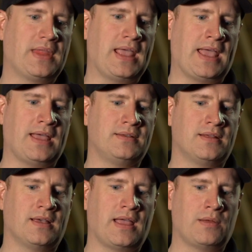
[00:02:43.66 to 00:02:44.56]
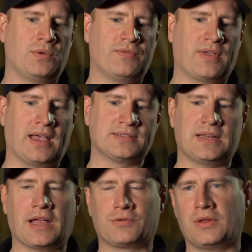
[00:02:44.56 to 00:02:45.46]
And we've cast
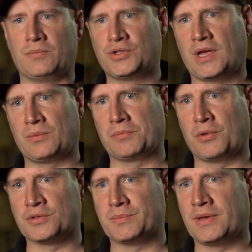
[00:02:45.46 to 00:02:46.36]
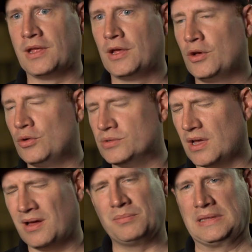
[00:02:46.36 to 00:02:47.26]
an actor named Chadwick Boseman, who's
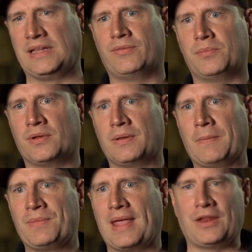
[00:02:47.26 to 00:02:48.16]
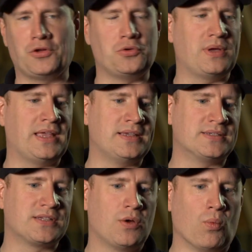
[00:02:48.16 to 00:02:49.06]
unbelievable and who
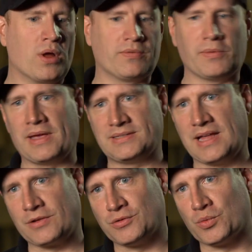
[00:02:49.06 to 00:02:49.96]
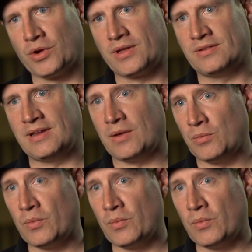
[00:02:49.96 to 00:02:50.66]
is one of the best actors working today.